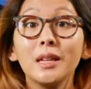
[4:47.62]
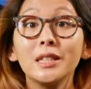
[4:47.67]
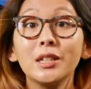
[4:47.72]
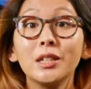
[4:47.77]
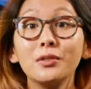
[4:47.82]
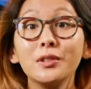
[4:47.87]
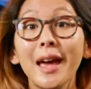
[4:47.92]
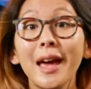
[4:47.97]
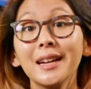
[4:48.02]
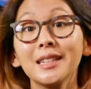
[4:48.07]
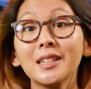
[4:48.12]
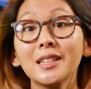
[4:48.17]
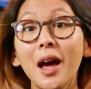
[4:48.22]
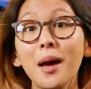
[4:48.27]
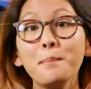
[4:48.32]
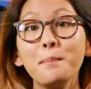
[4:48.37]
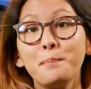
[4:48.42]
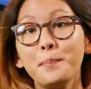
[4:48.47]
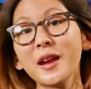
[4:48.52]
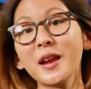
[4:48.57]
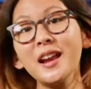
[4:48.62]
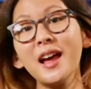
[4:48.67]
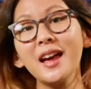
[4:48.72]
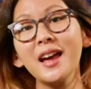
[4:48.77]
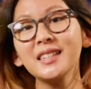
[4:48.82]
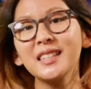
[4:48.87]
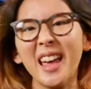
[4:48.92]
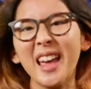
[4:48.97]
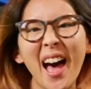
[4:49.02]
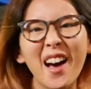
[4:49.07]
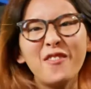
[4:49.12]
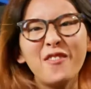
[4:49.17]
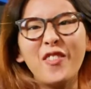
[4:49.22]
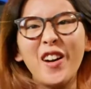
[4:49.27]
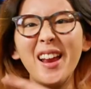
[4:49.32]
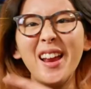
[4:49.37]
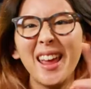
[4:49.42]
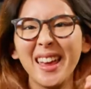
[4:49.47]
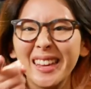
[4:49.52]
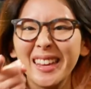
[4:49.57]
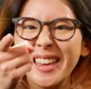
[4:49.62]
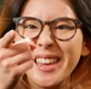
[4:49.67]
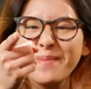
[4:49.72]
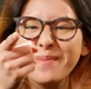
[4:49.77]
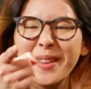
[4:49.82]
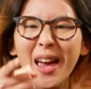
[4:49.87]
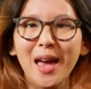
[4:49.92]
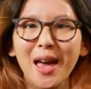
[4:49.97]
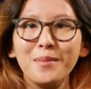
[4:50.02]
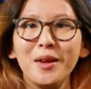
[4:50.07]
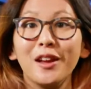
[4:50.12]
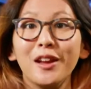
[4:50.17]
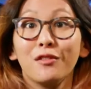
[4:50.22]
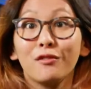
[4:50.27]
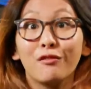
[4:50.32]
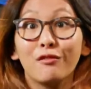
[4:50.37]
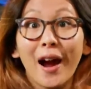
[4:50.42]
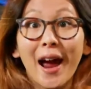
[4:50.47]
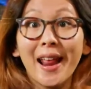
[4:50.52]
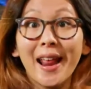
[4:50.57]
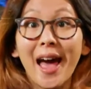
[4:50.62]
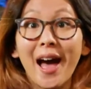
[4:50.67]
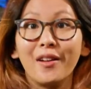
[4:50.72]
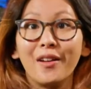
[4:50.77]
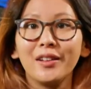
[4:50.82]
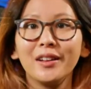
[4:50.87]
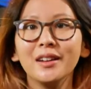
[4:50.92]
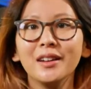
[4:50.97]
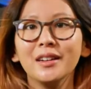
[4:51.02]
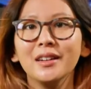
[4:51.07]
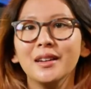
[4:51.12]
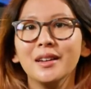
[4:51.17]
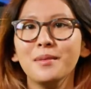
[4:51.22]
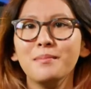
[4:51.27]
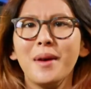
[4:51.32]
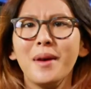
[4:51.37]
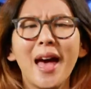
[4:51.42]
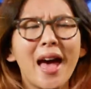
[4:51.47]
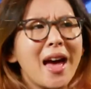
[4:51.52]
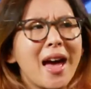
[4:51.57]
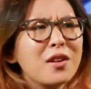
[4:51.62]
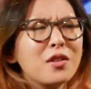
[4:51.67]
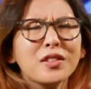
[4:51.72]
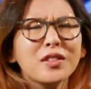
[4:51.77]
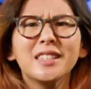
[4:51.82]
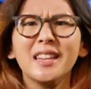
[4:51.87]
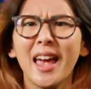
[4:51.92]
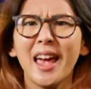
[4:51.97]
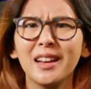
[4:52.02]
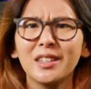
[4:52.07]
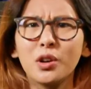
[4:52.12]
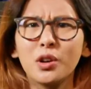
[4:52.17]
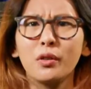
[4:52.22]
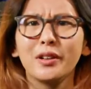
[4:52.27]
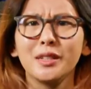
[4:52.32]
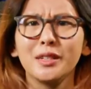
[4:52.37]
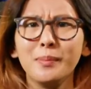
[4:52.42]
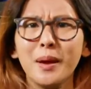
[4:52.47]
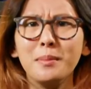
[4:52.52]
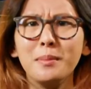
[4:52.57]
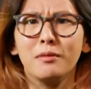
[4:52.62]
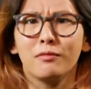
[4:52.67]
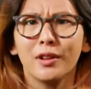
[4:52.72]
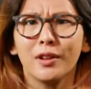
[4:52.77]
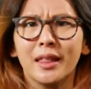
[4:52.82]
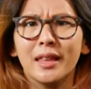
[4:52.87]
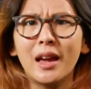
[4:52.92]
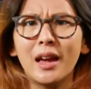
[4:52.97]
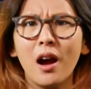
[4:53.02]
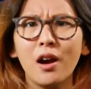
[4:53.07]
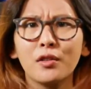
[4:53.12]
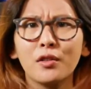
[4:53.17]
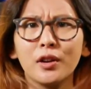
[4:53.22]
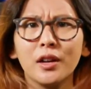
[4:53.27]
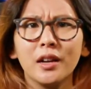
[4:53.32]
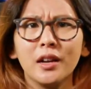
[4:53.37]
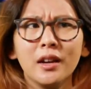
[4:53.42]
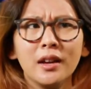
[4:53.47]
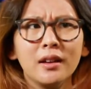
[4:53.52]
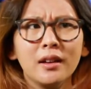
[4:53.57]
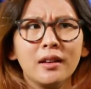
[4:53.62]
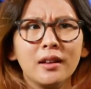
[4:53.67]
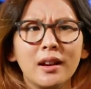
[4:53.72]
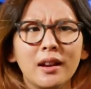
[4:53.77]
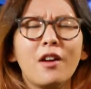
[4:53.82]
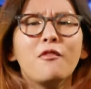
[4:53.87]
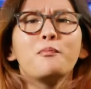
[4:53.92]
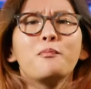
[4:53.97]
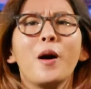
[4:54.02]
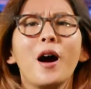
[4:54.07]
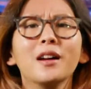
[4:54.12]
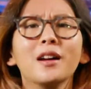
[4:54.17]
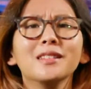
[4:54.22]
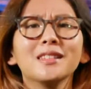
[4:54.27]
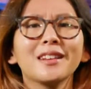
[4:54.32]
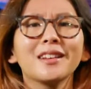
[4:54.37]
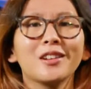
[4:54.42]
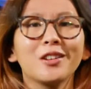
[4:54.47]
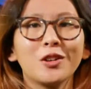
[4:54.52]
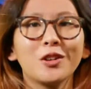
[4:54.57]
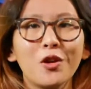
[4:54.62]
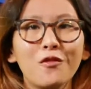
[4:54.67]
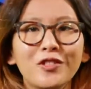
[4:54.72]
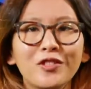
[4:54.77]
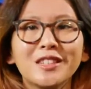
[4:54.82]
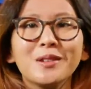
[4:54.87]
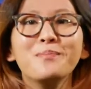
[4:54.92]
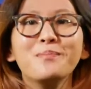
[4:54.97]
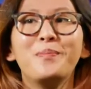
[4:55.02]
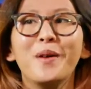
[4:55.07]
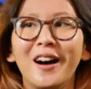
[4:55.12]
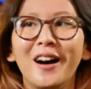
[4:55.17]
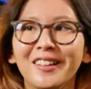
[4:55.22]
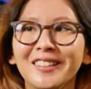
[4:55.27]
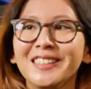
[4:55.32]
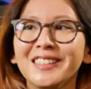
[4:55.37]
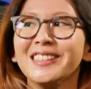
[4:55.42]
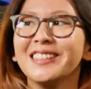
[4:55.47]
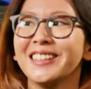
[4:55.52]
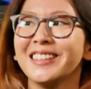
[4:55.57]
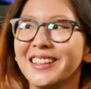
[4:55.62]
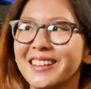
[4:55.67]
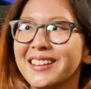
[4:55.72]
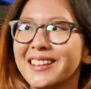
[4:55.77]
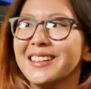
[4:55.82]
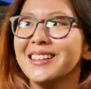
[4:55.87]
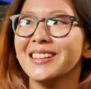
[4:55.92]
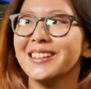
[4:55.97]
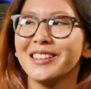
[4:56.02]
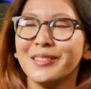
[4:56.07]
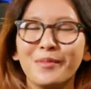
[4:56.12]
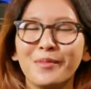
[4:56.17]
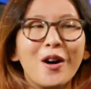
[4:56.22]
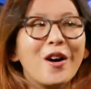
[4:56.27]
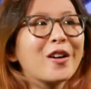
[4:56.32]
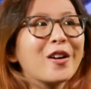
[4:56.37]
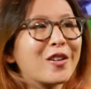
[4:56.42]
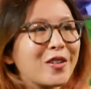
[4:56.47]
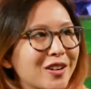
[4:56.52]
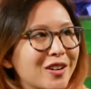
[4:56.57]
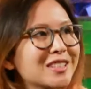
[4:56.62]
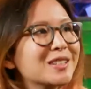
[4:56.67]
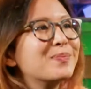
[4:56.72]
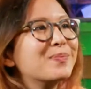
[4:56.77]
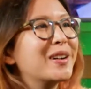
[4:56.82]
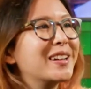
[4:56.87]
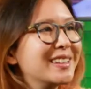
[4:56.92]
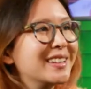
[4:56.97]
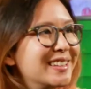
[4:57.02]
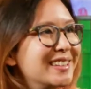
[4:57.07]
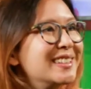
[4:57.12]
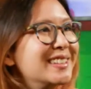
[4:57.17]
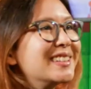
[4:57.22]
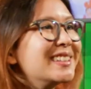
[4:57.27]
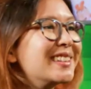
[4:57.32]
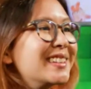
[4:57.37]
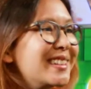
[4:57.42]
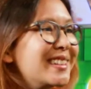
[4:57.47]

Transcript: until next time, be nice, have fun, and keep gaming. Right out! Man, all this egg talk has made me really hungry. Enough puns, I could go for some buns. Some hot crust buns.